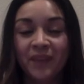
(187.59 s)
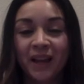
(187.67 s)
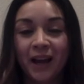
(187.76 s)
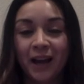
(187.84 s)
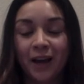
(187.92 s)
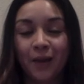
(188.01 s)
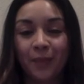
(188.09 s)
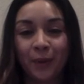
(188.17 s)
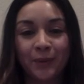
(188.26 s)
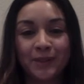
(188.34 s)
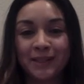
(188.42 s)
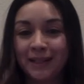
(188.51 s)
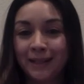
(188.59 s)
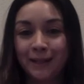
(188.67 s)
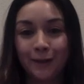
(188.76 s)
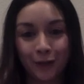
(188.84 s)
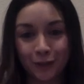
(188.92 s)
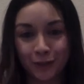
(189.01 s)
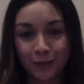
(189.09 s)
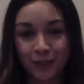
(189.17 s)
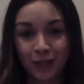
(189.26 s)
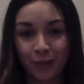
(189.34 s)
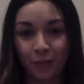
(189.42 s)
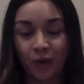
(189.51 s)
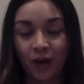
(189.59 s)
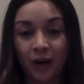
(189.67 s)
I wasn't eating nachos anymore.